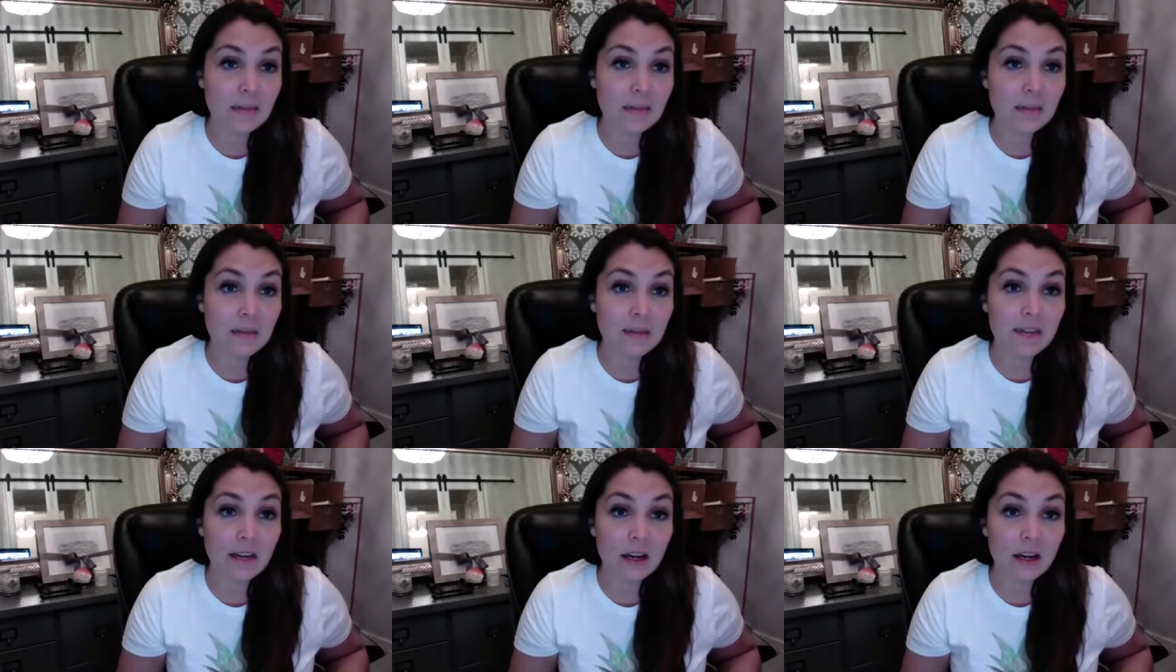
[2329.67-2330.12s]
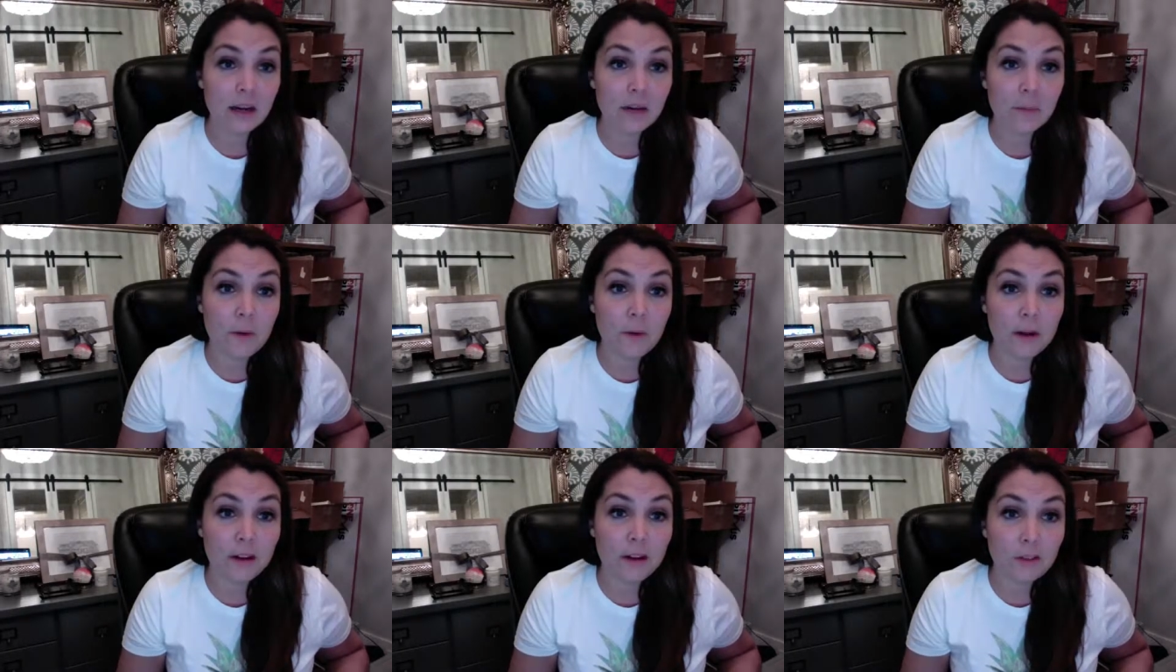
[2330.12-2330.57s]
that their
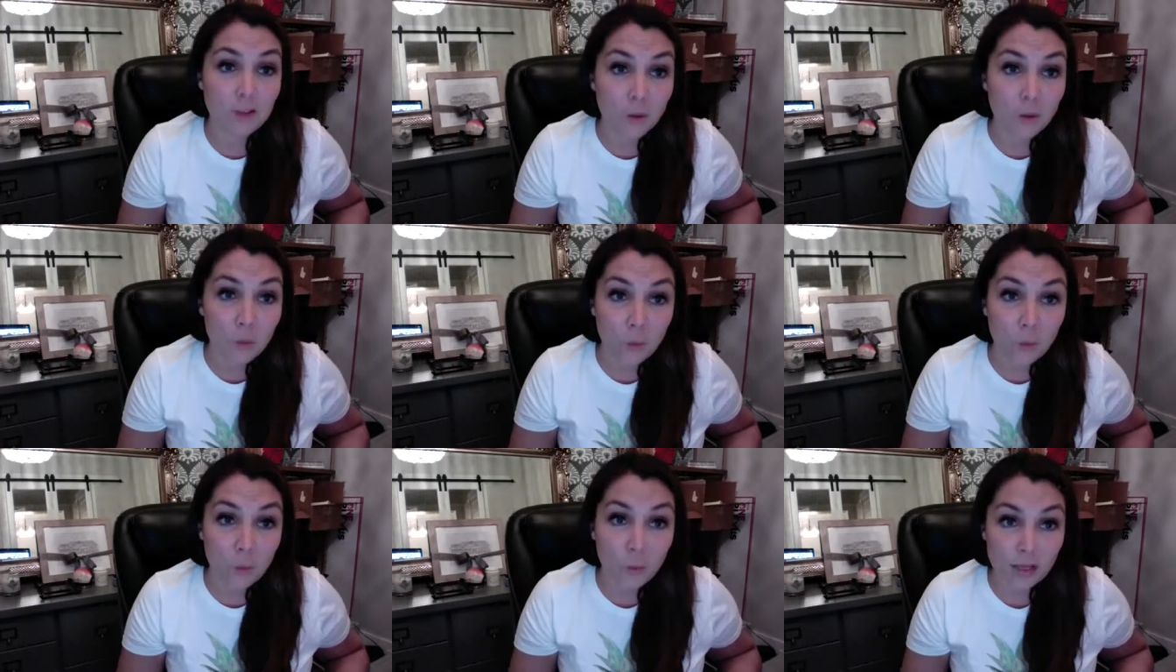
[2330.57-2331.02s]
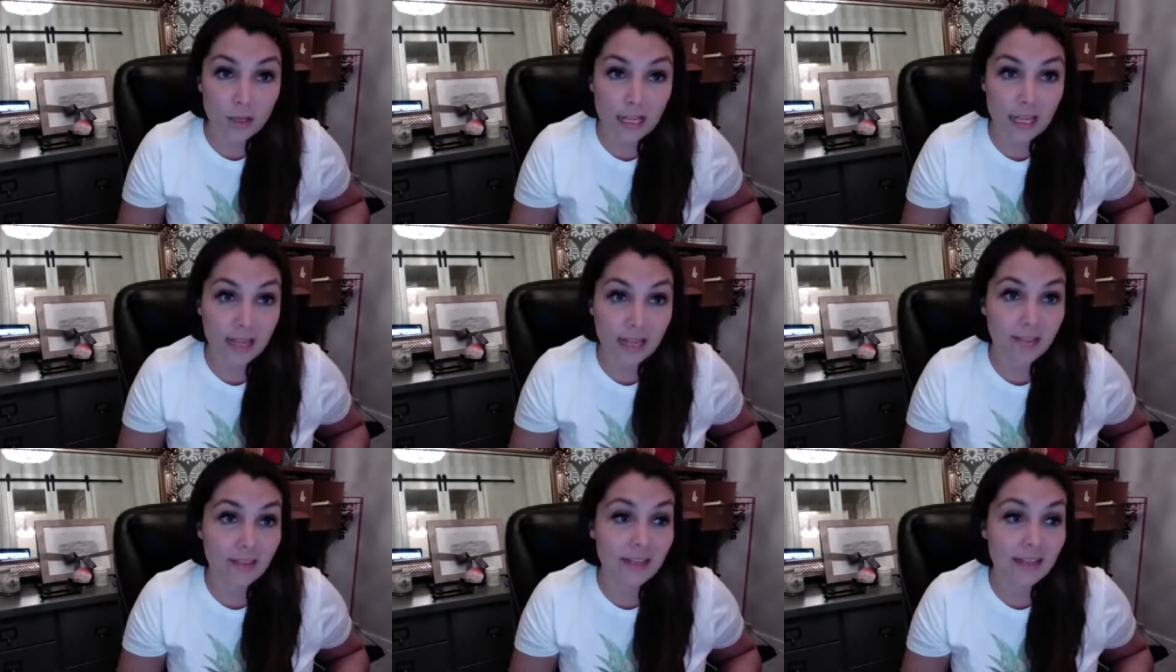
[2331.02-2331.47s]
products are
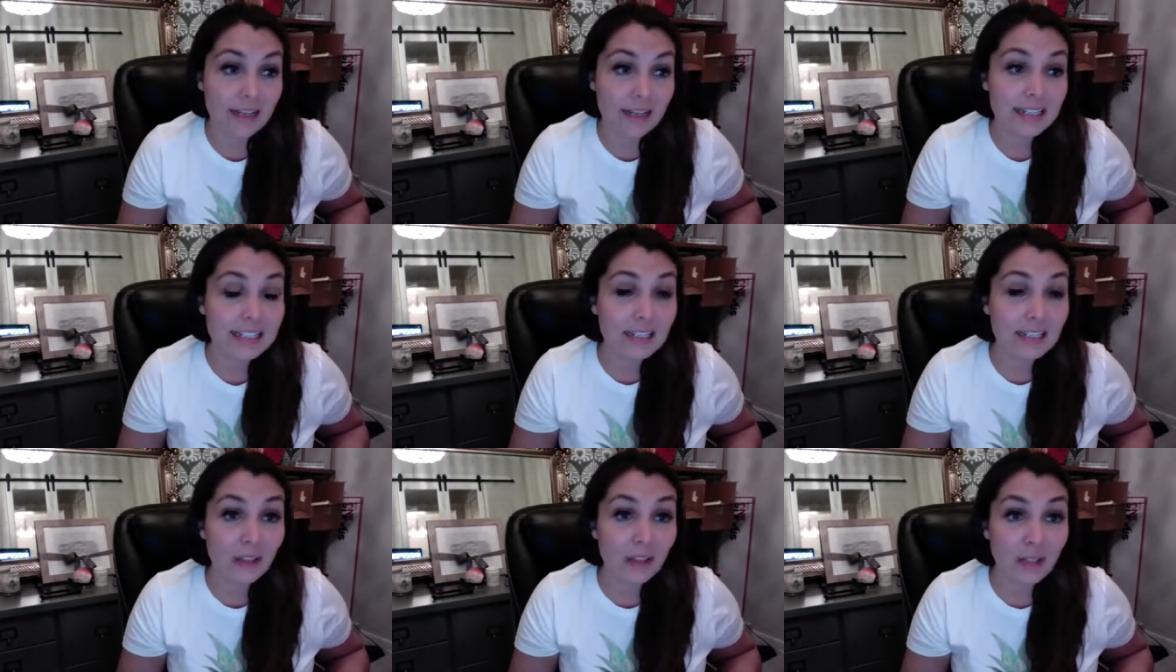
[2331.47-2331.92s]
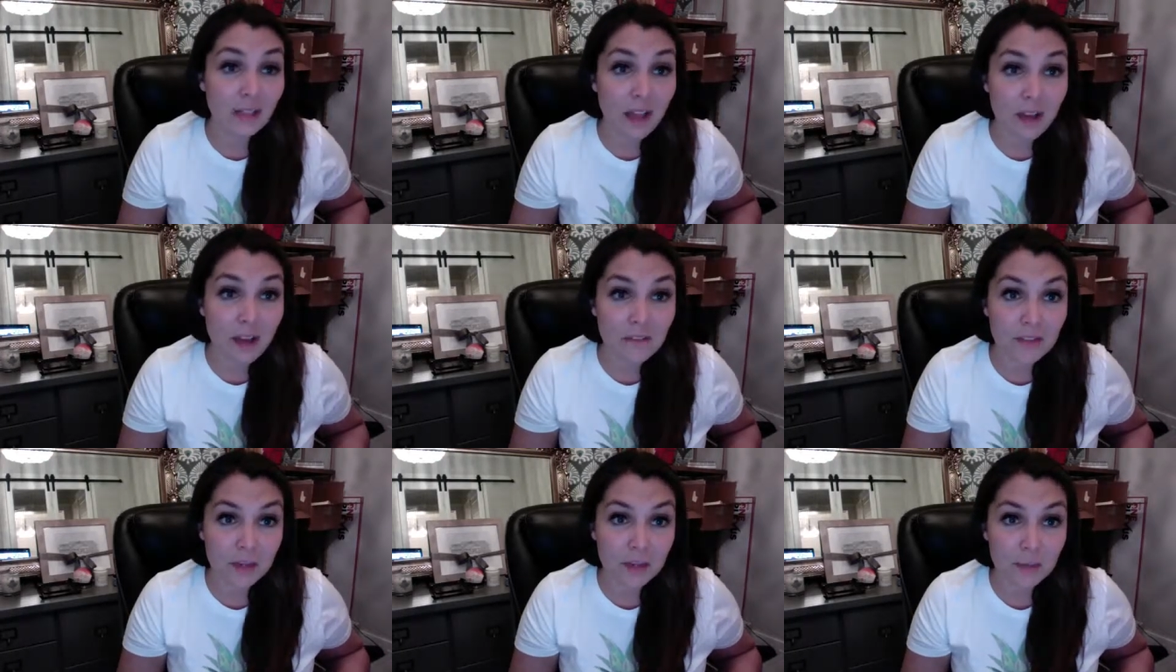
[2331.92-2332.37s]
working, that they still
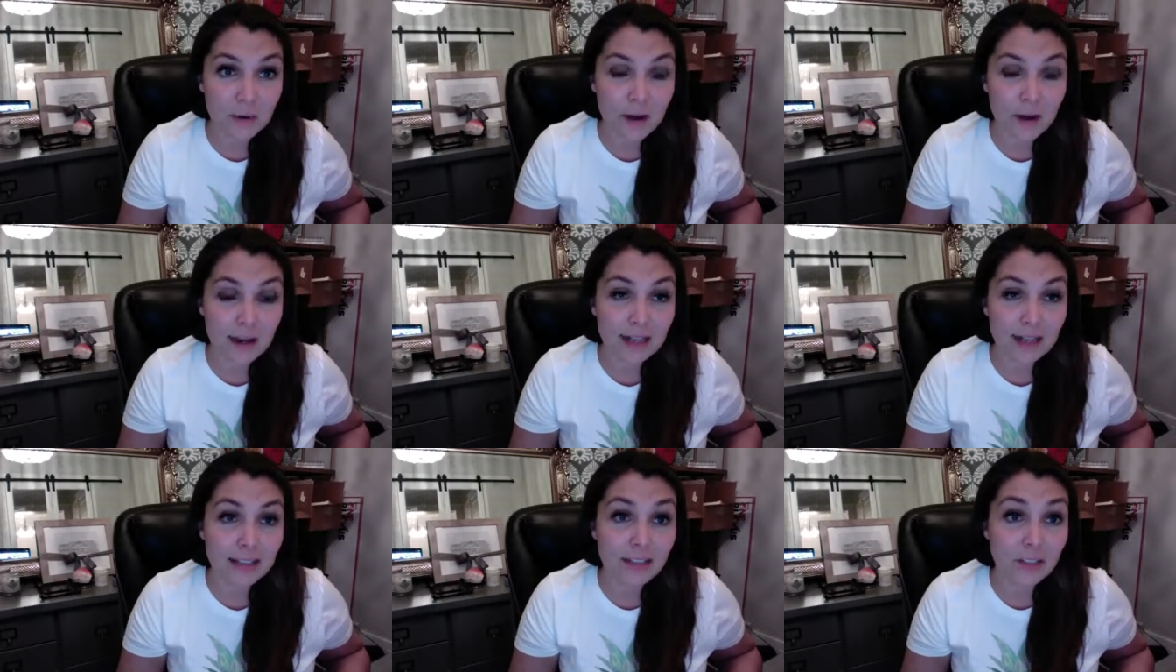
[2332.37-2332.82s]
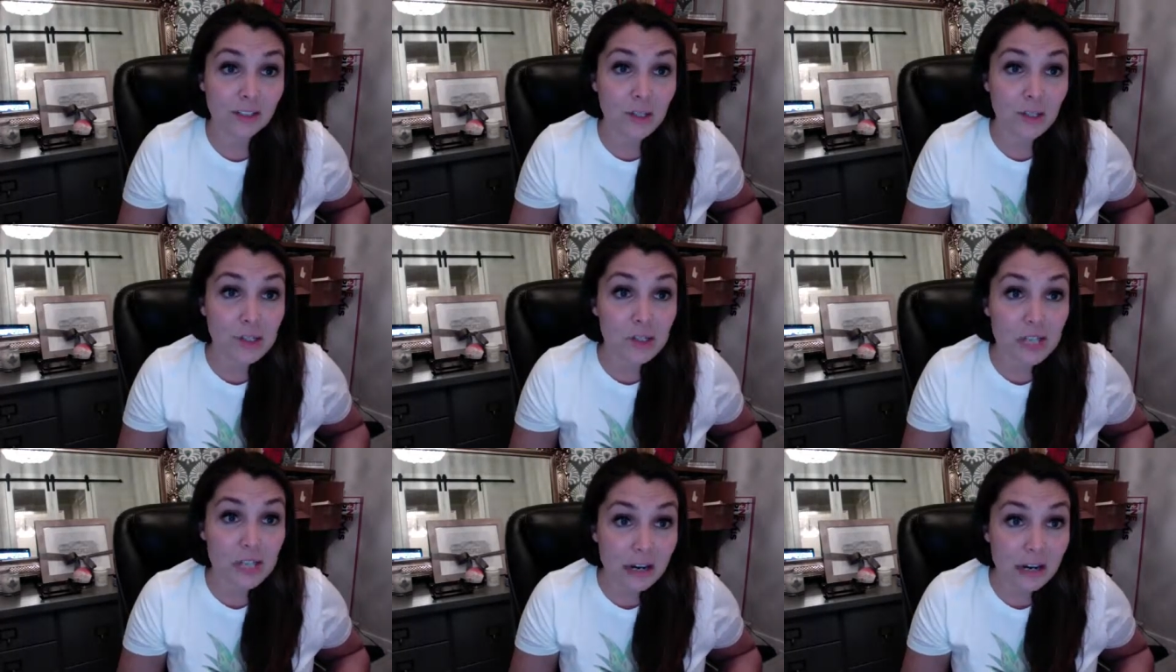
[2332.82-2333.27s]
love their products, that they're
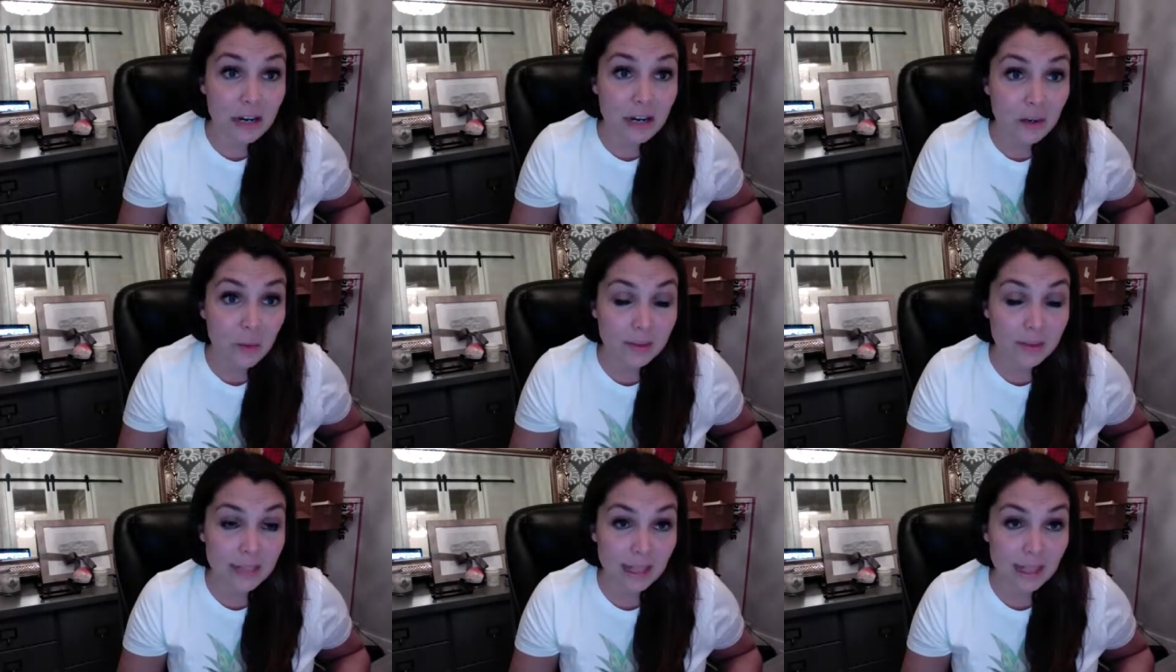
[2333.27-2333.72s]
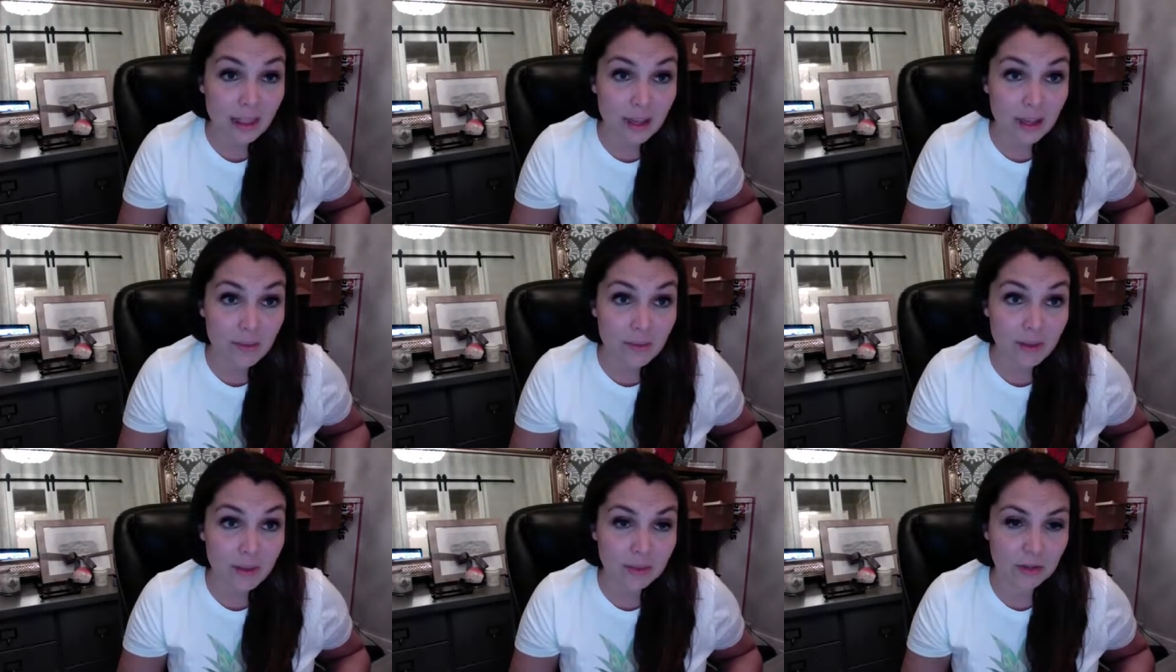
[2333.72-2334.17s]
sharing what they love
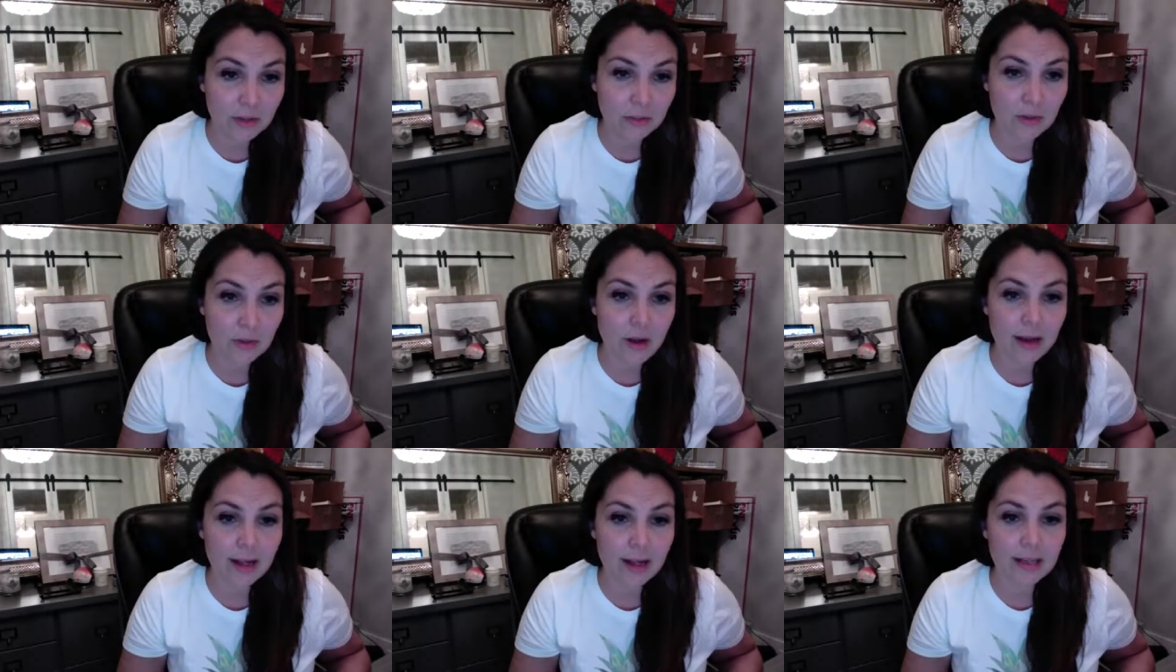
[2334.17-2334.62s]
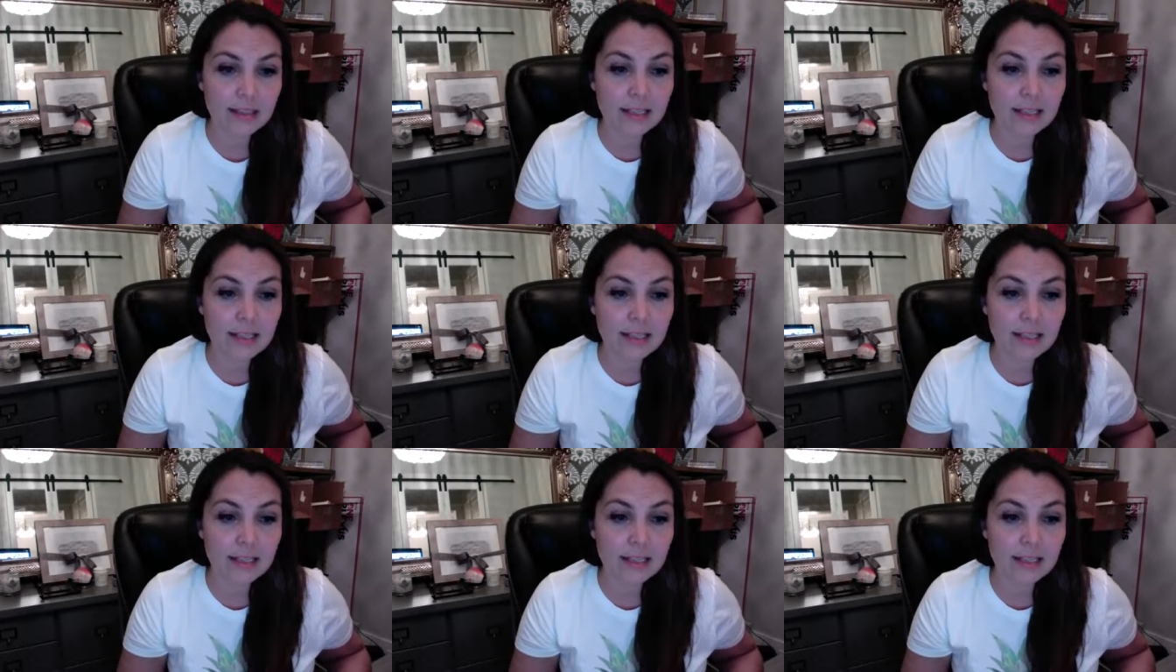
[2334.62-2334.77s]
about their products,